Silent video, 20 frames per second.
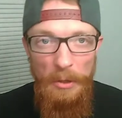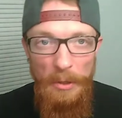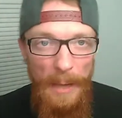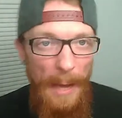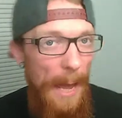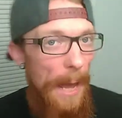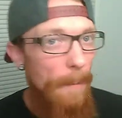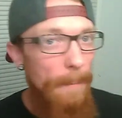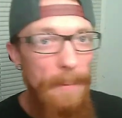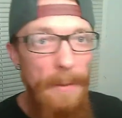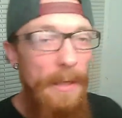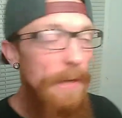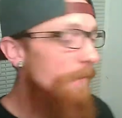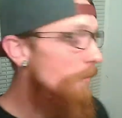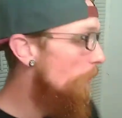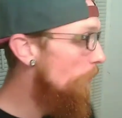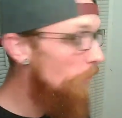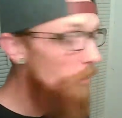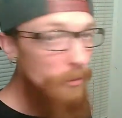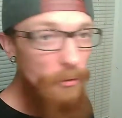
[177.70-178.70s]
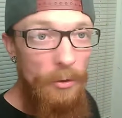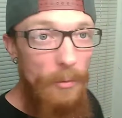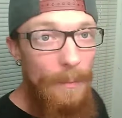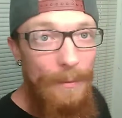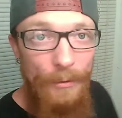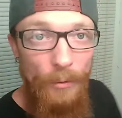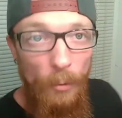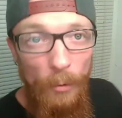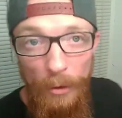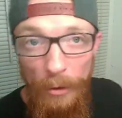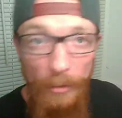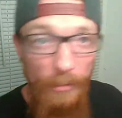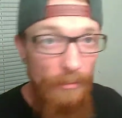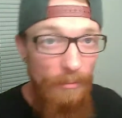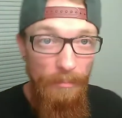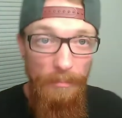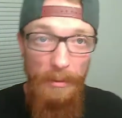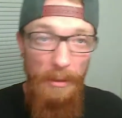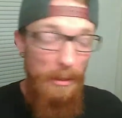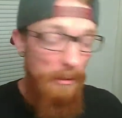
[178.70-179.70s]
could happen if you put too much
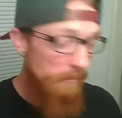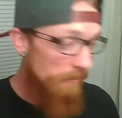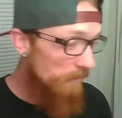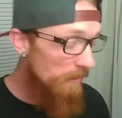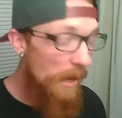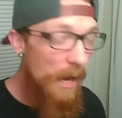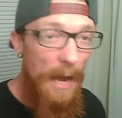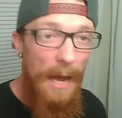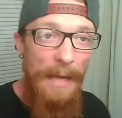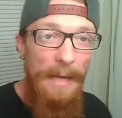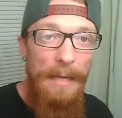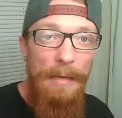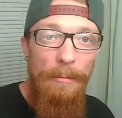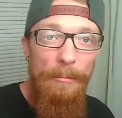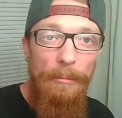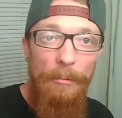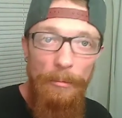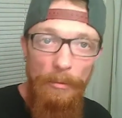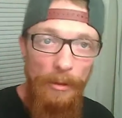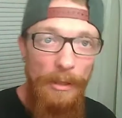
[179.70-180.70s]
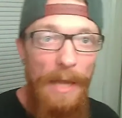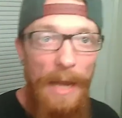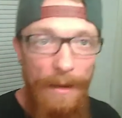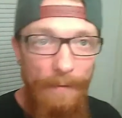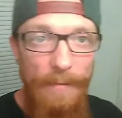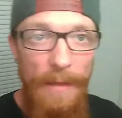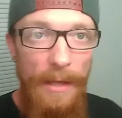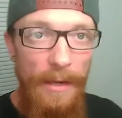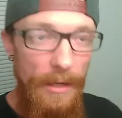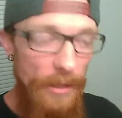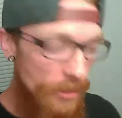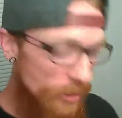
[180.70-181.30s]
oils, but I didn't really have that